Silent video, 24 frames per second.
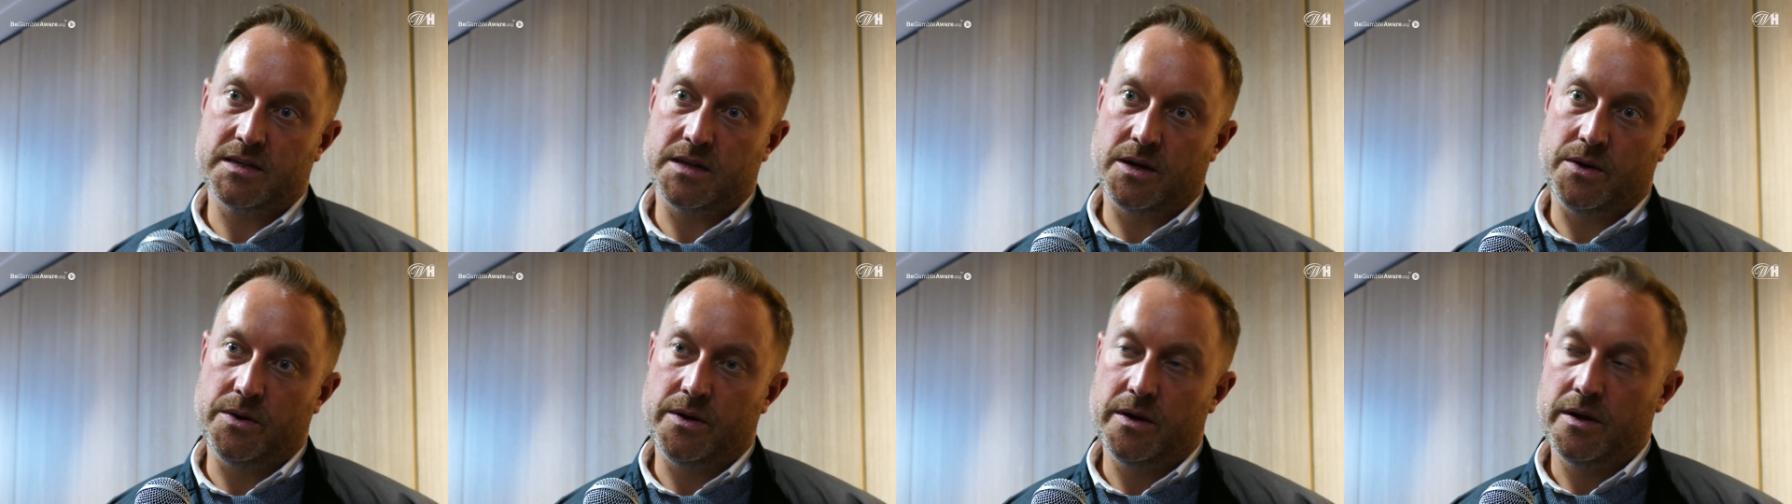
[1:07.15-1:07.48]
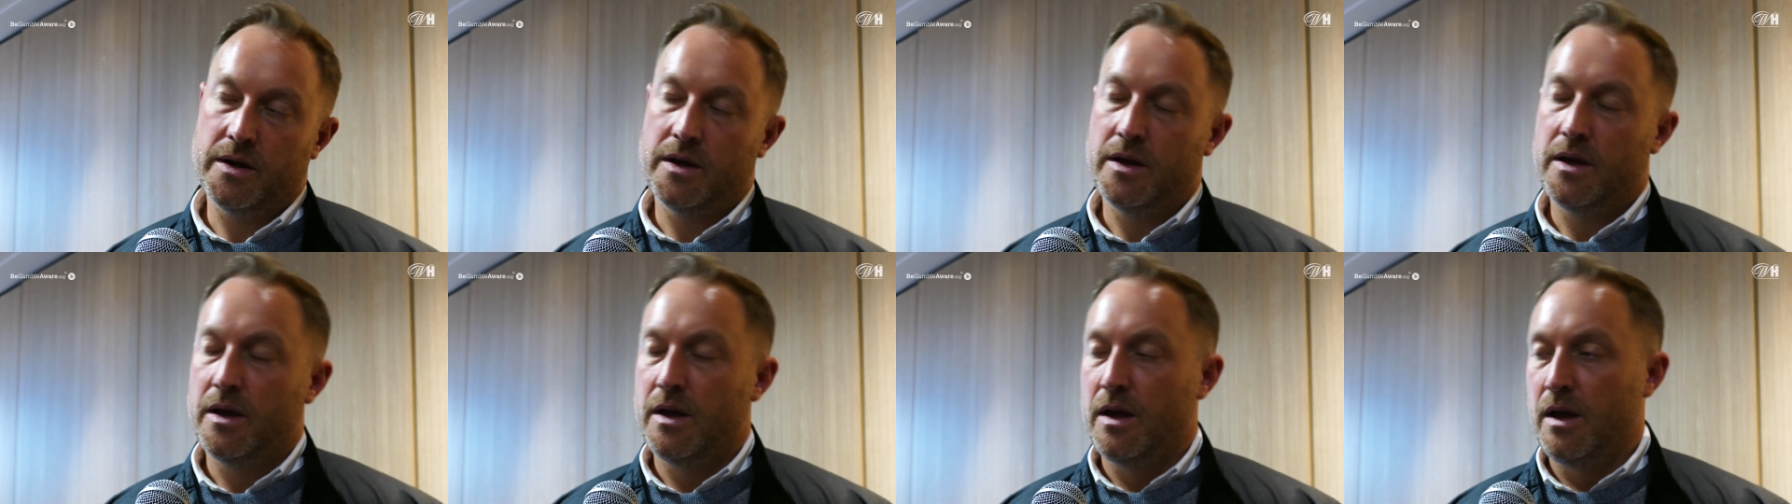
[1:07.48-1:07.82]
So
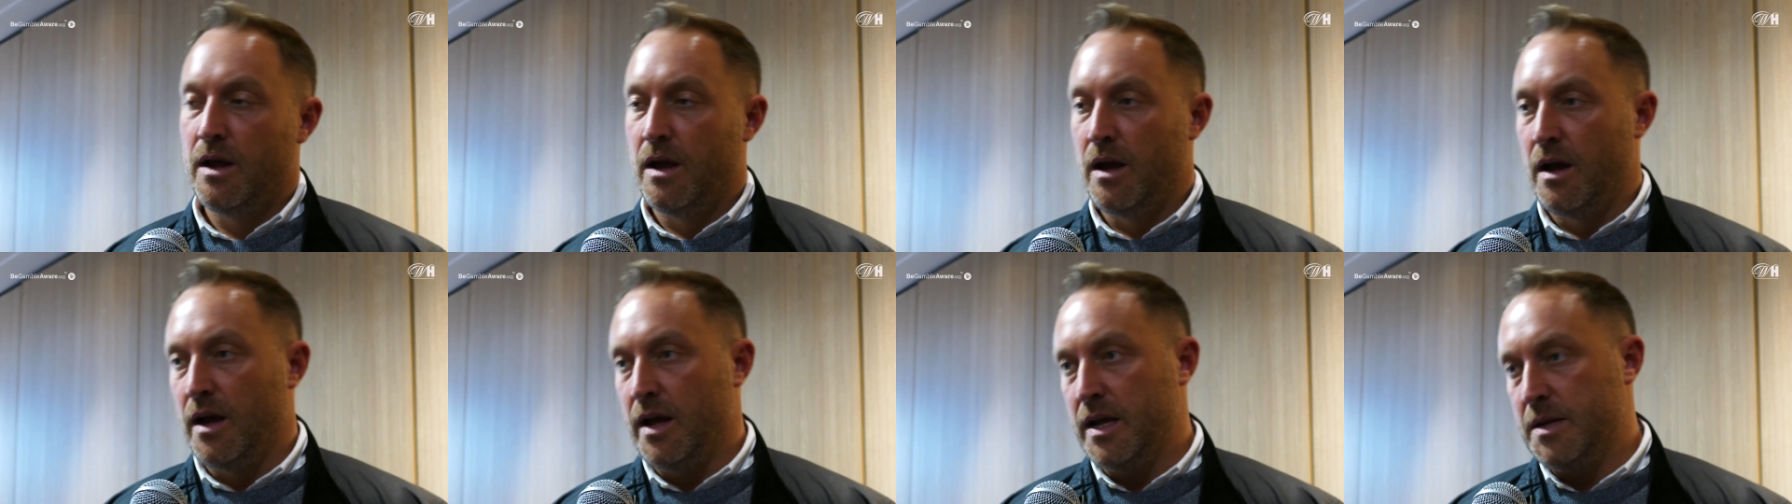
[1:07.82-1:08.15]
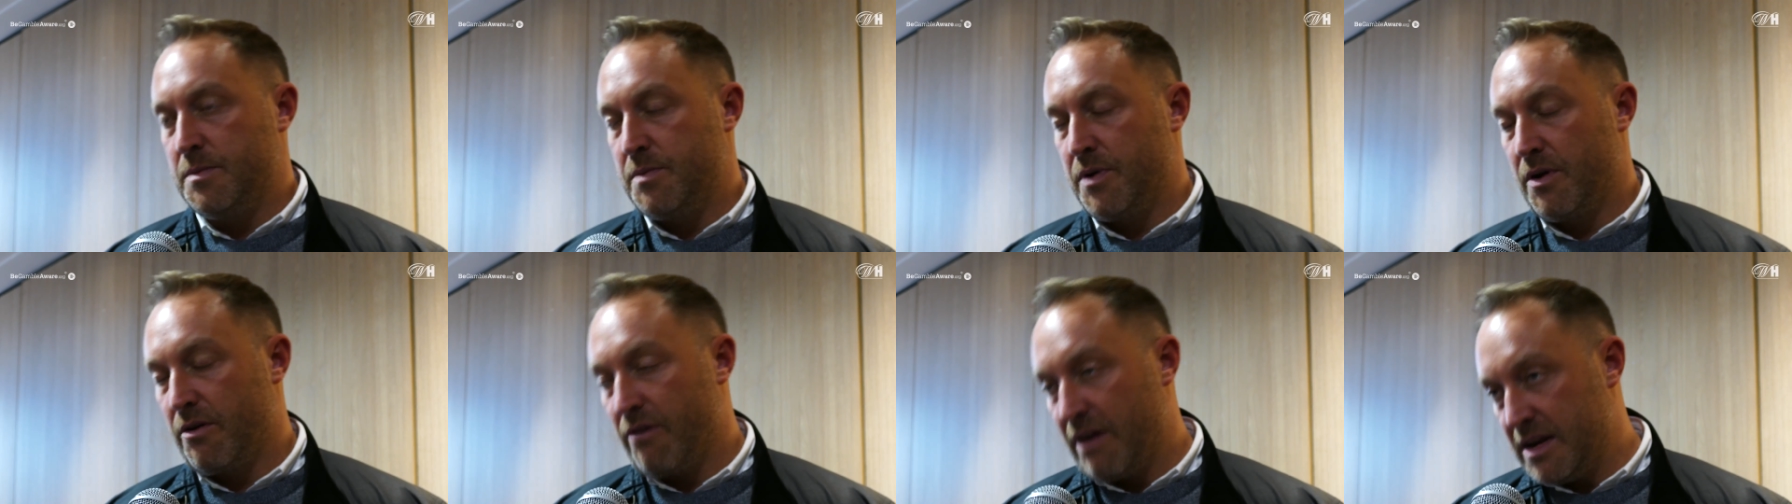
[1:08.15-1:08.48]

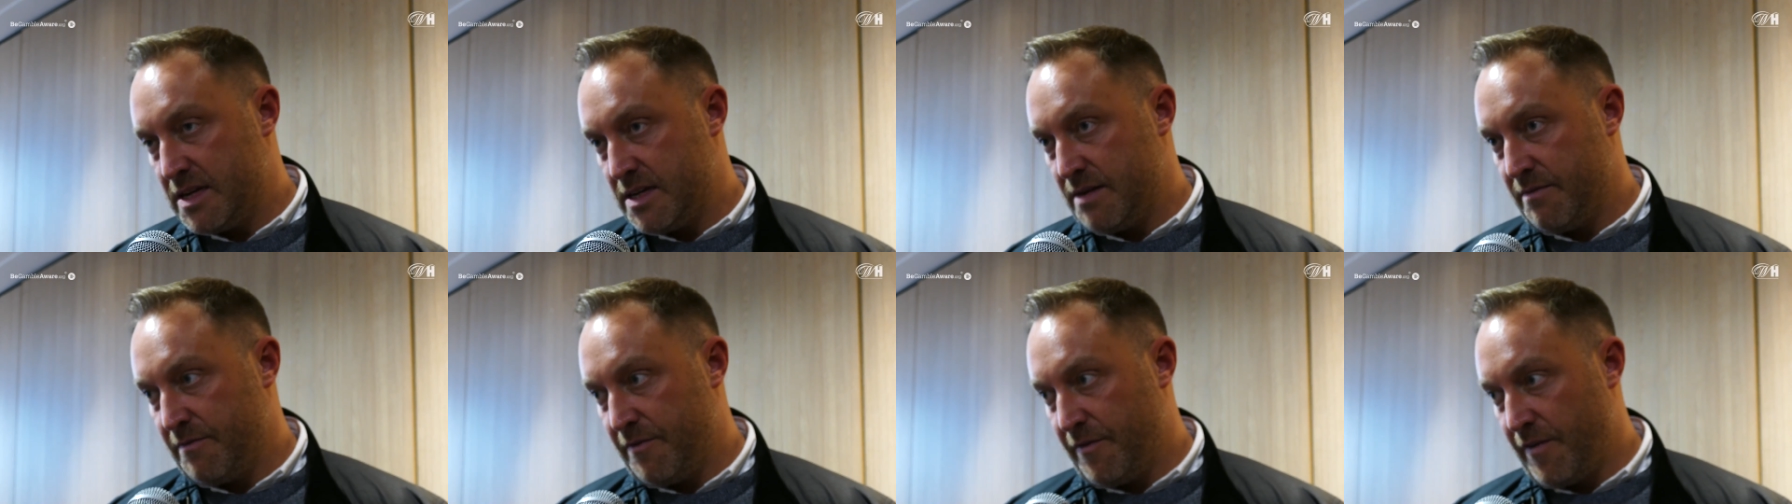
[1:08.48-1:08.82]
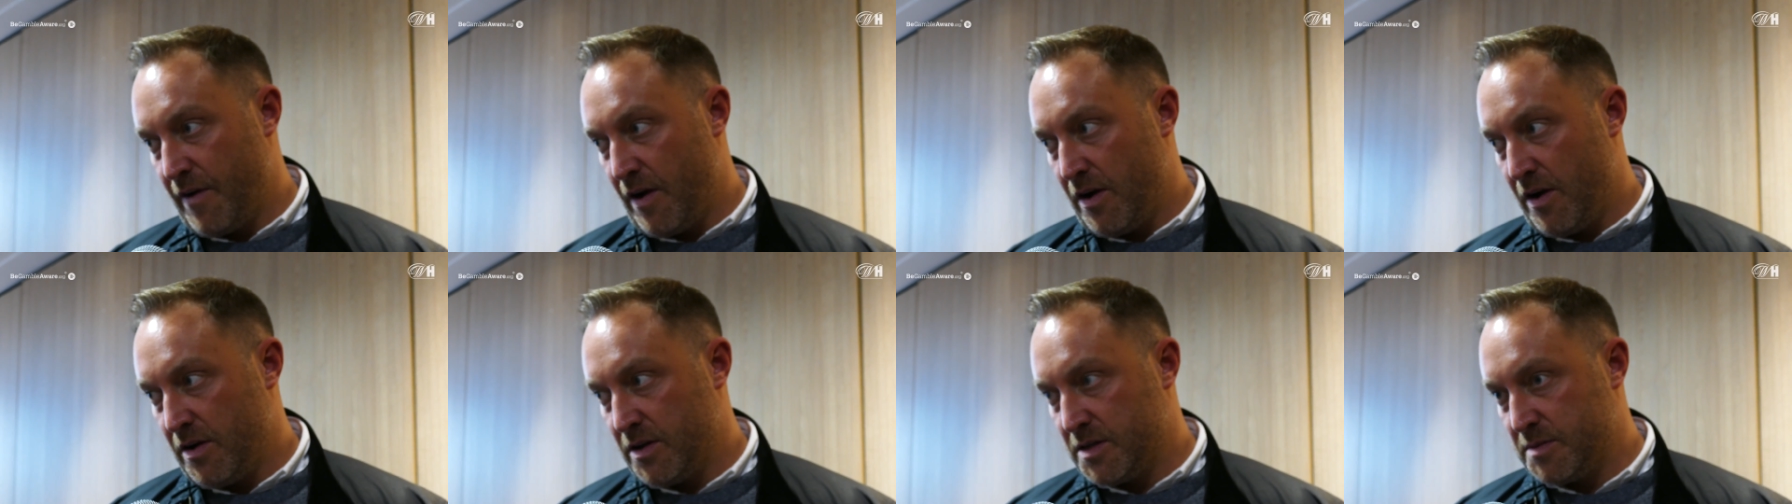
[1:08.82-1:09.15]
he's progressing
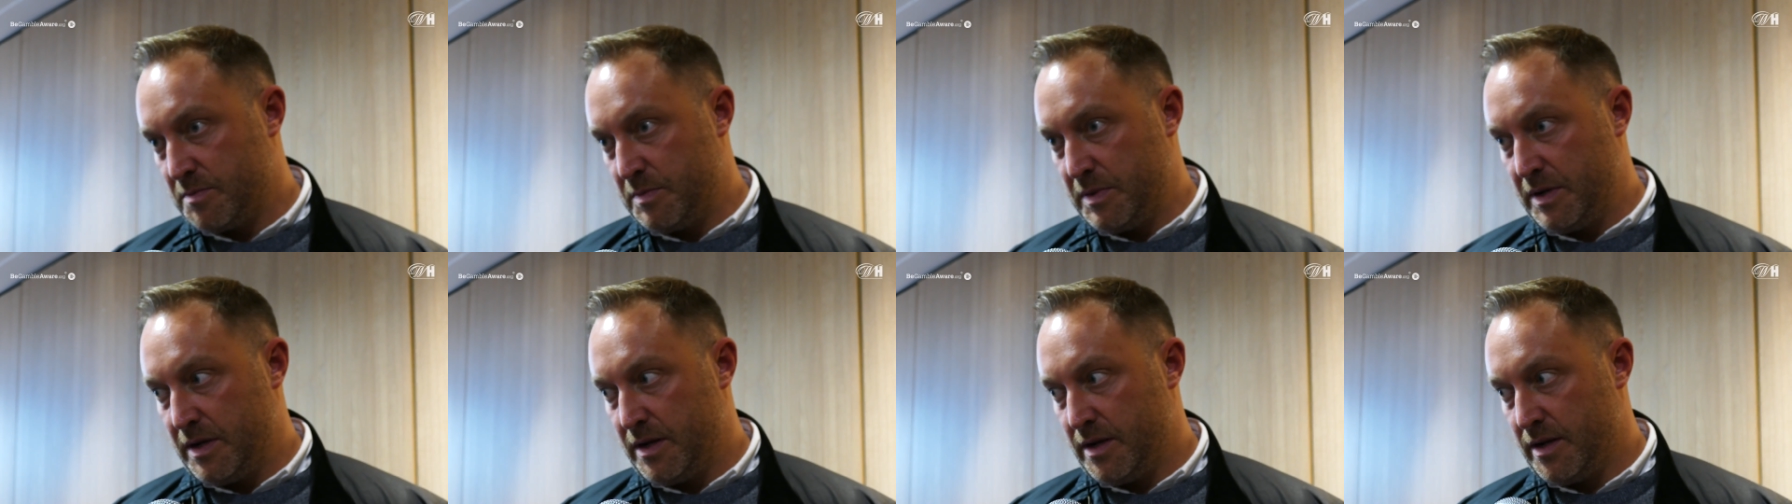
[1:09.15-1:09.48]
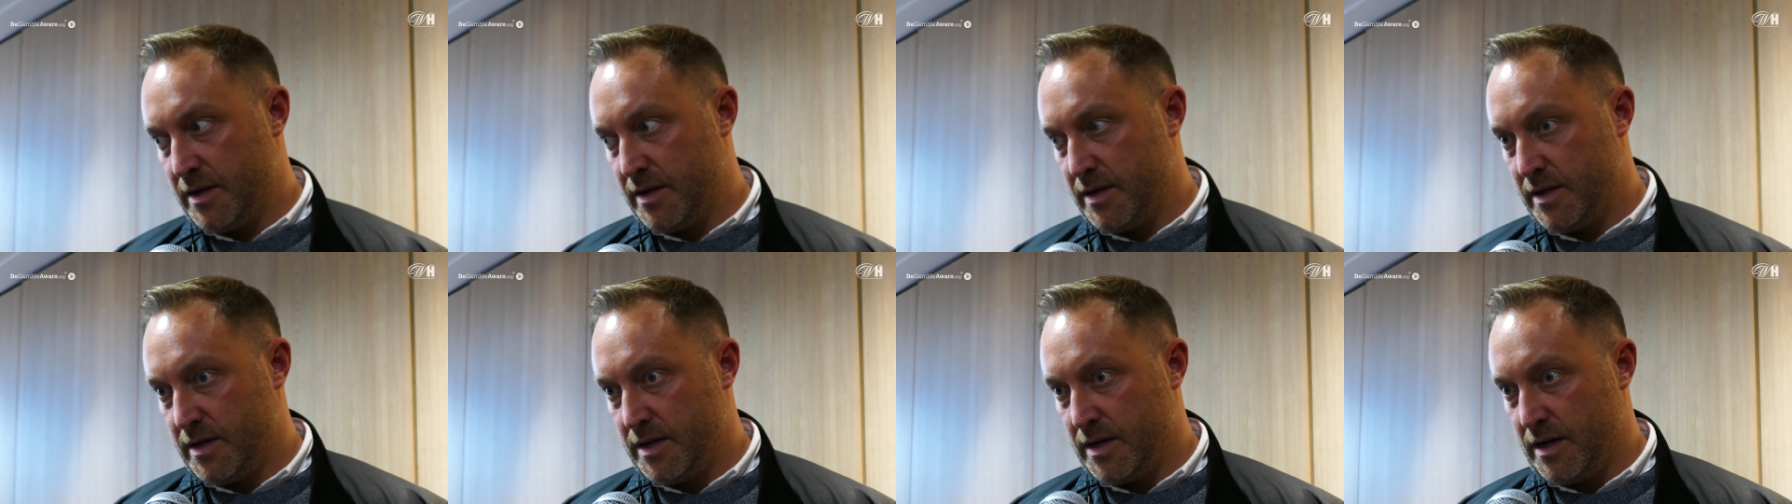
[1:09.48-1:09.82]
fast,
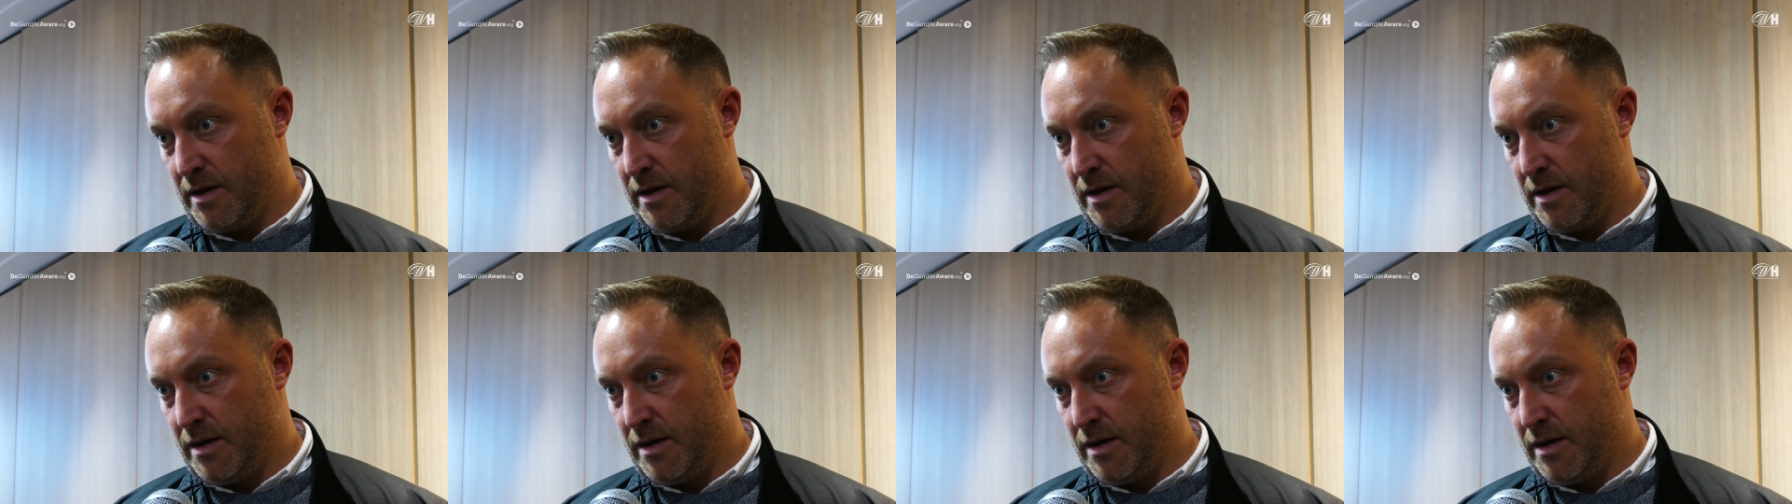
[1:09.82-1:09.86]
but,